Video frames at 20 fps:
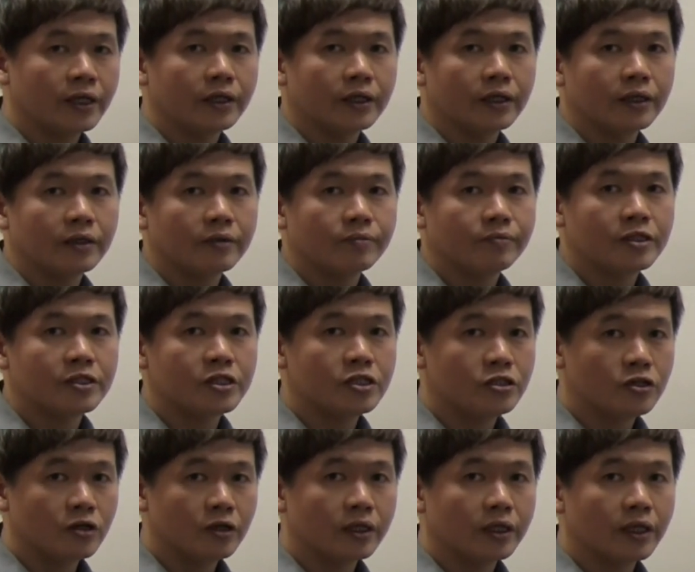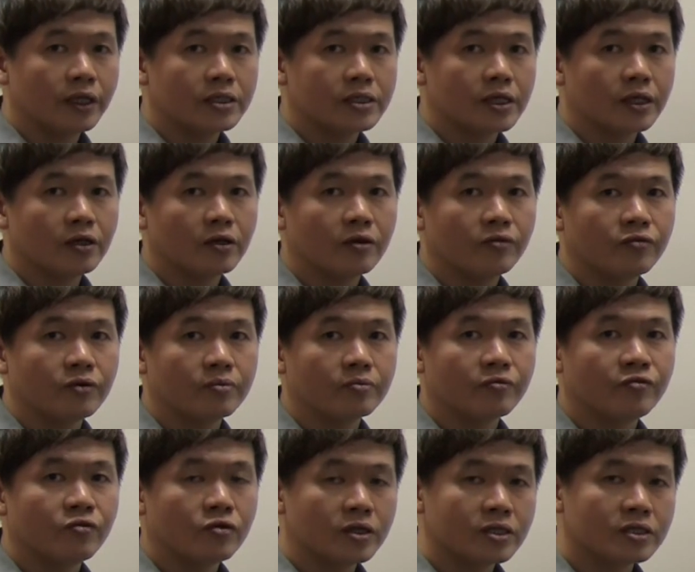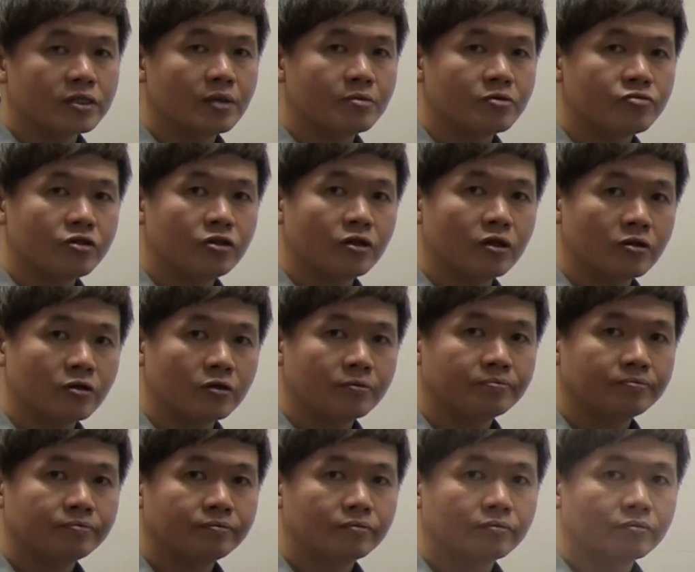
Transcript: and uh, this is Dion again signing off from Focus Chemistry dot com.